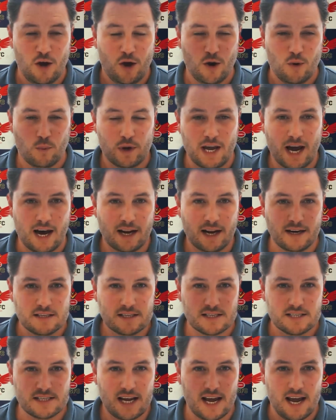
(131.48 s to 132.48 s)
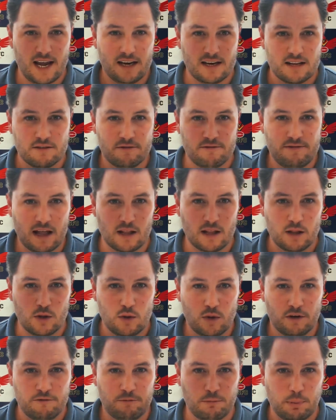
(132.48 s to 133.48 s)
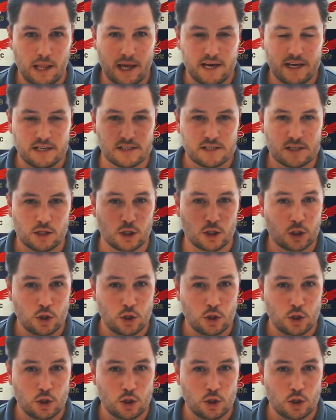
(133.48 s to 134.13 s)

We understand the value of players